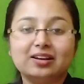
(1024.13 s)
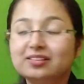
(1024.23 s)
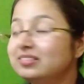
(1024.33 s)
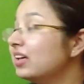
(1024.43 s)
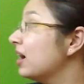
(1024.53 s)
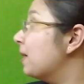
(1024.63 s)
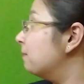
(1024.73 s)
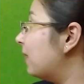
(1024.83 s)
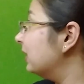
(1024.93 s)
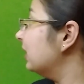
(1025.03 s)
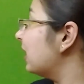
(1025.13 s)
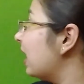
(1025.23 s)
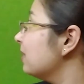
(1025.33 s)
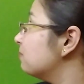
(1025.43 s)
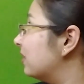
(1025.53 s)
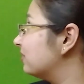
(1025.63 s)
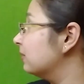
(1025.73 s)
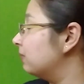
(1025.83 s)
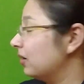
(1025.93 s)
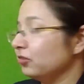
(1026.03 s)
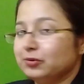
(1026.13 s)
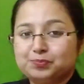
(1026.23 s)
is money and muscle power.